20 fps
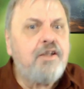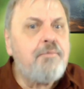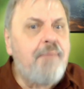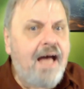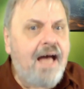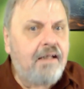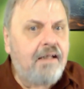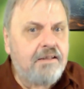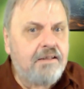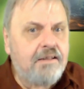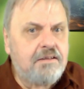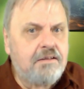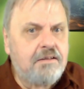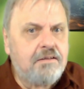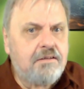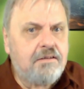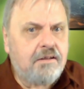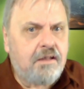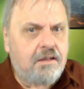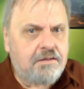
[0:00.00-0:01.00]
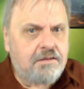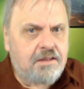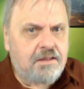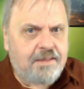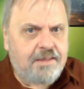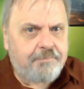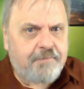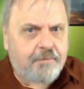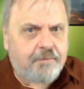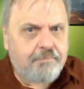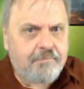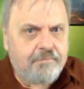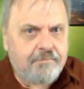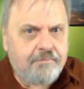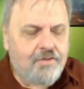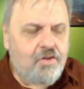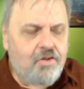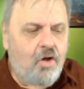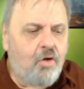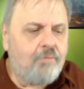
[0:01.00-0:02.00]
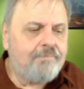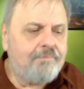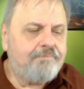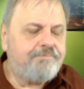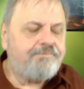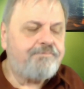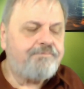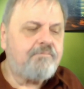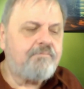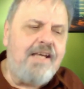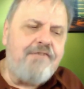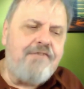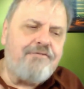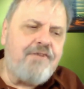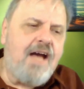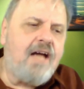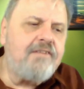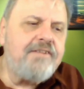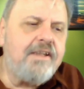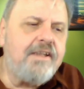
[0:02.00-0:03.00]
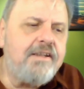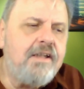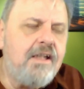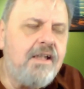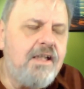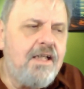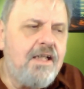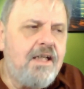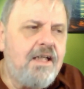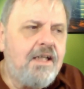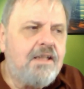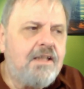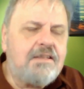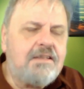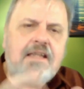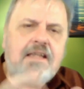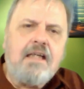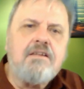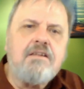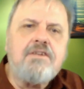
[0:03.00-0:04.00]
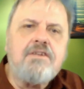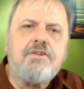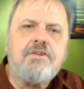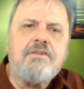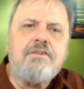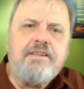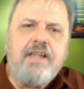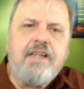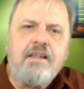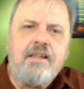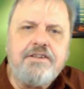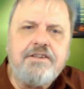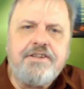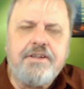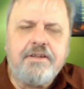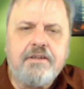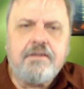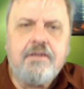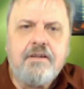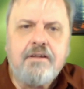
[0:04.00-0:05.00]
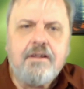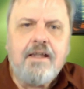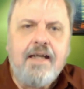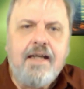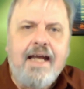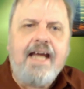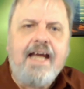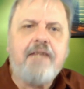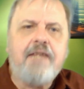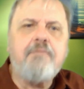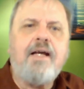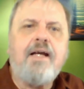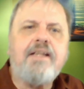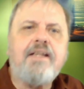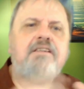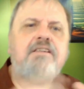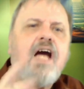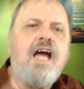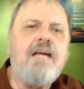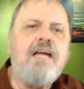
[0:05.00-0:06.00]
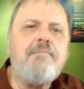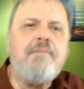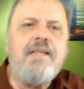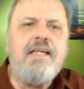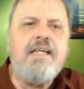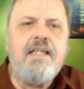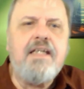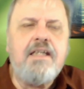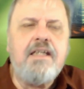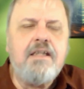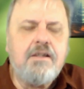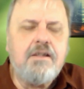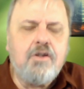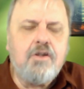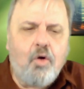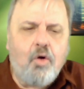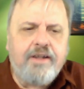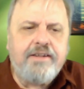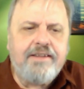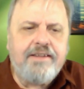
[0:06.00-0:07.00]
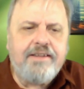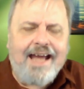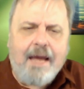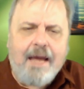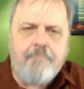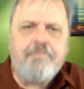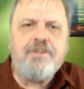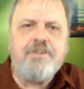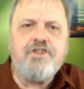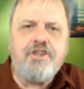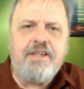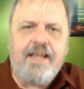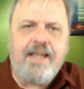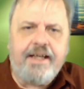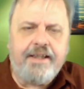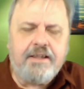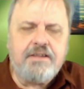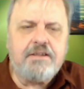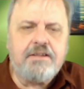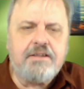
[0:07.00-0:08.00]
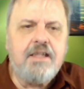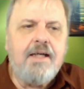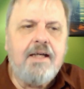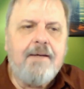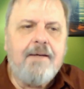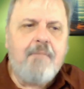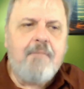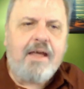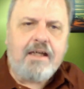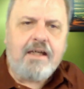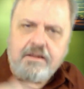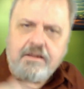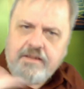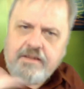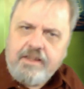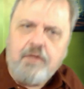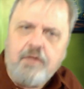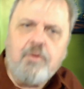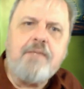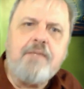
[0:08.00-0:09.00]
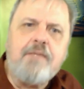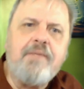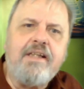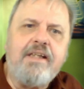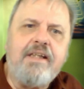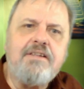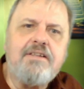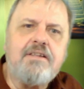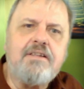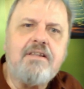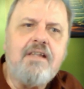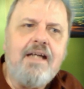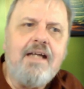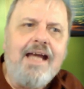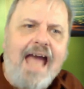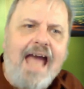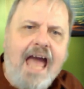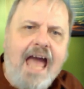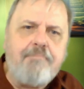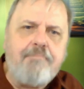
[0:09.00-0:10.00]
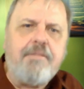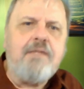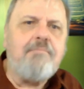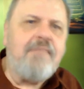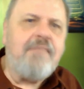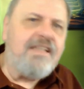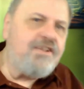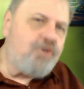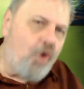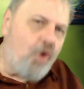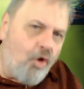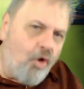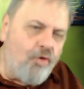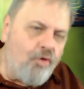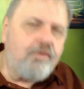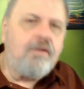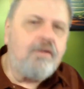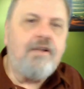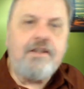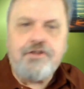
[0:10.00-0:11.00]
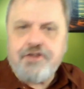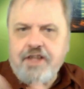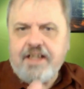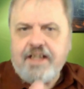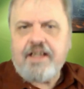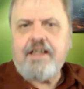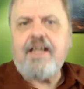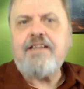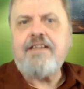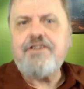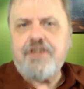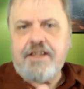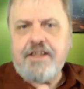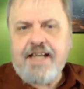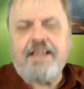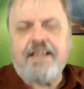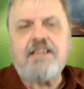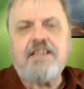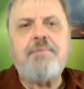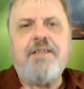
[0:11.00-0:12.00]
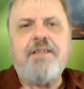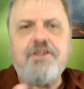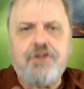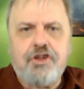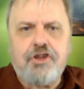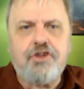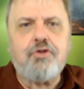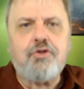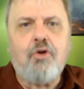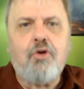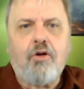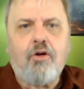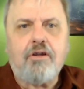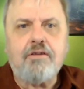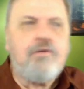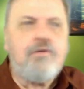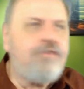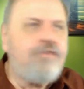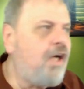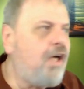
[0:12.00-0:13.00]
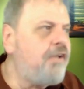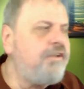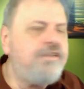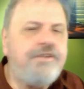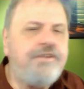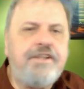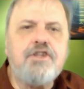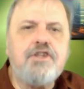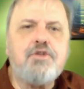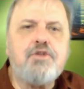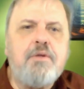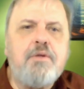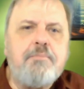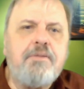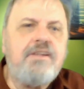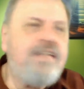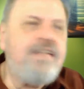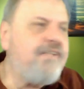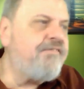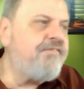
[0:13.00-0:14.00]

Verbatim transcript: out of balance to cause a symptom. So he found that cells are intelligent. And by the time he coined epigenetics, and I'll tell you what it means epi means over, and gen- genetics means control. For over 100 years, we